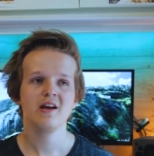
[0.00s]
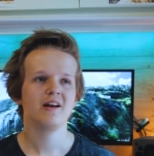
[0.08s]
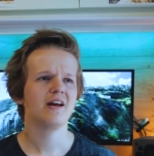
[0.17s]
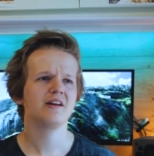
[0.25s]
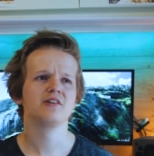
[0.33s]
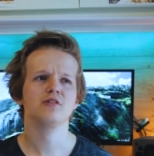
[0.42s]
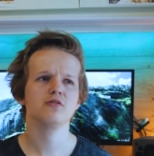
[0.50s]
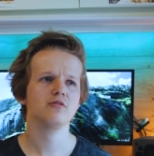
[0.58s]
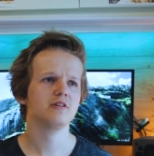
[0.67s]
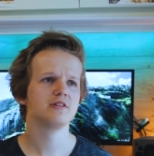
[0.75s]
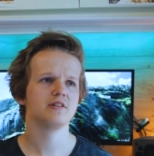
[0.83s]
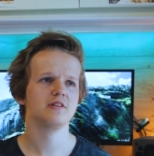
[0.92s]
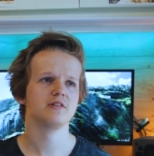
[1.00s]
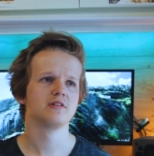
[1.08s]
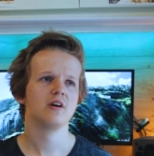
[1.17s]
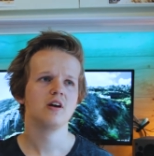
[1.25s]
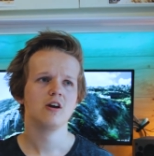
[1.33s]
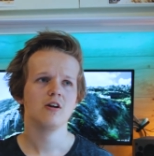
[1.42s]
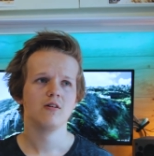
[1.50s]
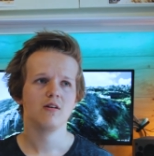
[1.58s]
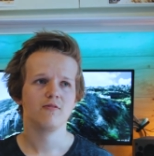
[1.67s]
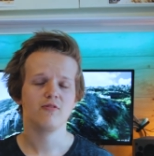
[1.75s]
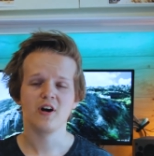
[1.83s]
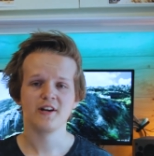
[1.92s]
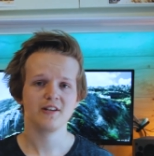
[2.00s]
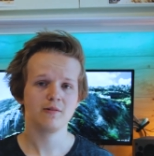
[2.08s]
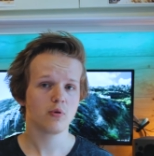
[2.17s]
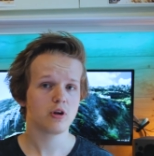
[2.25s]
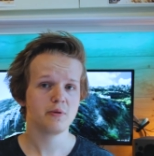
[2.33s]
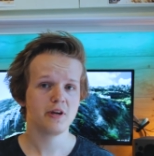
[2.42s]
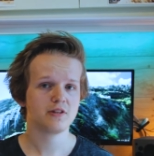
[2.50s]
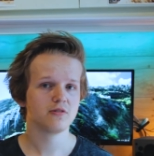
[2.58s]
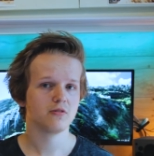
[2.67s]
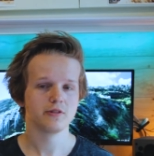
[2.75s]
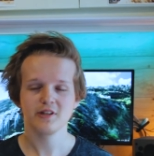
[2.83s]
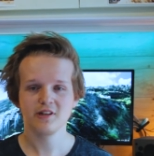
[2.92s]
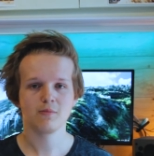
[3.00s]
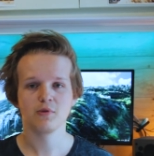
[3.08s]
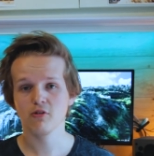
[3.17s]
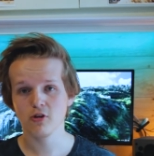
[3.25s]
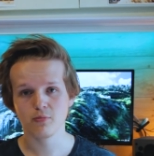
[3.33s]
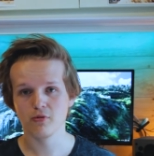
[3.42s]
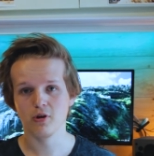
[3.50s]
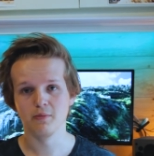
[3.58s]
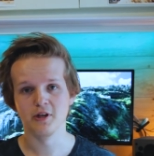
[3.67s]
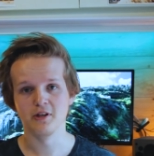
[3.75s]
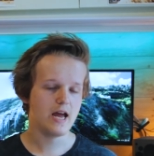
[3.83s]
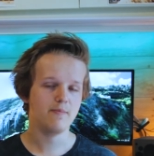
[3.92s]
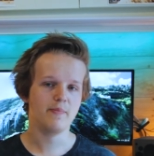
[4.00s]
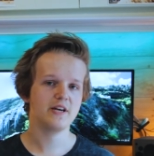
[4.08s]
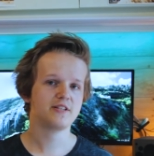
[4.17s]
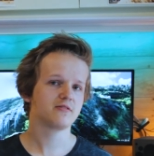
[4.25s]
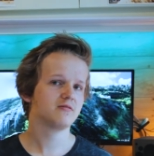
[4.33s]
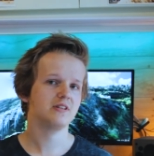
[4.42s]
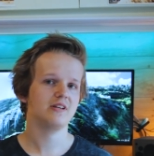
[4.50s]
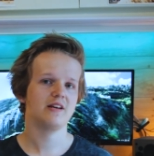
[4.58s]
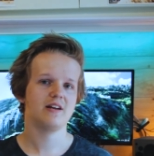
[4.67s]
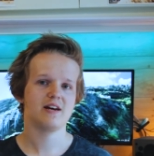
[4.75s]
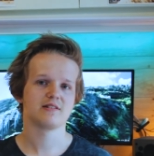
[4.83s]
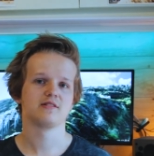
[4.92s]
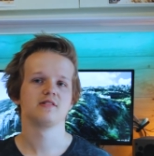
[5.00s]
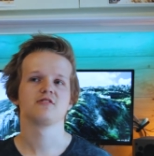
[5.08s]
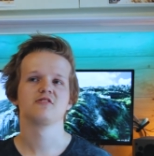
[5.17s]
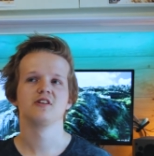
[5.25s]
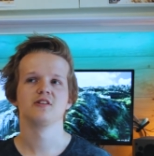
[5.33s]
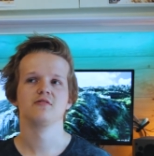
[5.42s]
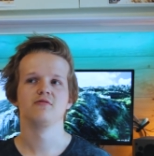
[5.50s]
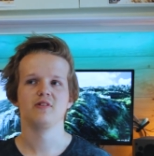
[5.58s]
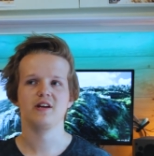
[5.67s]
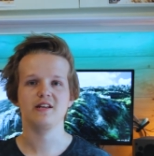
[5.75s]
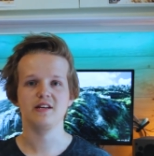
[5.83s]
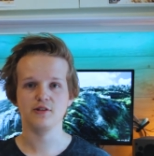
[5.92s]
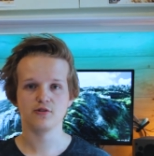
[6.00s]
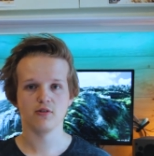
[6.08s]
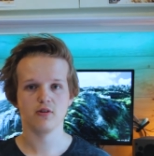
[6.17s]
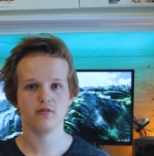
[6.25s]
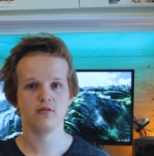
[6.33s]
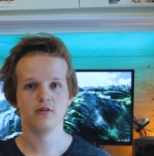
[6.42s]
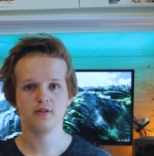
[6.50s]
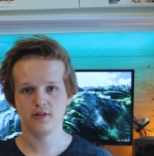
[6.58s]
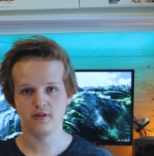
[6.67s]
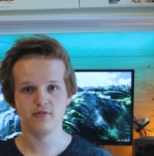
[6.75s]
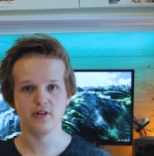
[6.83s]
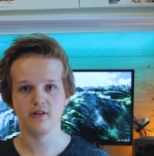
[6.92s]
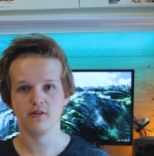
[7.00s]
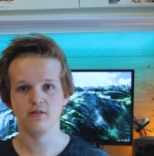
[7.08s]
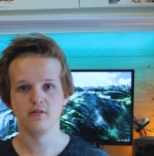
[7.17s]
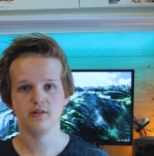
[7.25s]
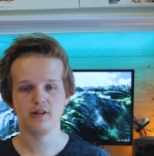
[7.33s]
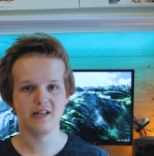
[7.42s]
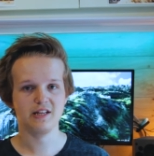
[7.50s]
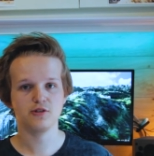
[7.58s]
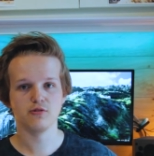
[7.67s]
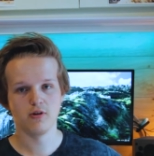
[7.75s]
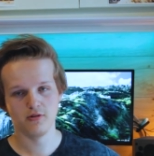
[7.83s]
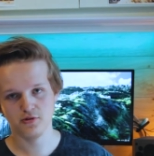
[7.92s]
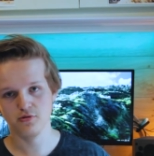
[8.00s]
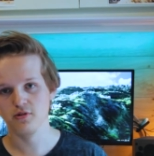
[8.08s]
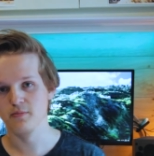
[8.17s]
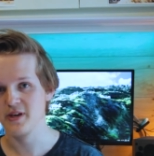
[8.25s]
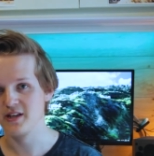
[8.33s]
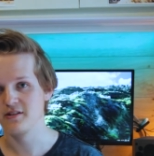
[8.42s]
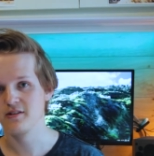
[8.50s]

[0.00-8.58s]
How you can do this is finding pre-meets or setting up your own pre-meet, And basically it acts as kind of an intro to the video, an intro to the meet.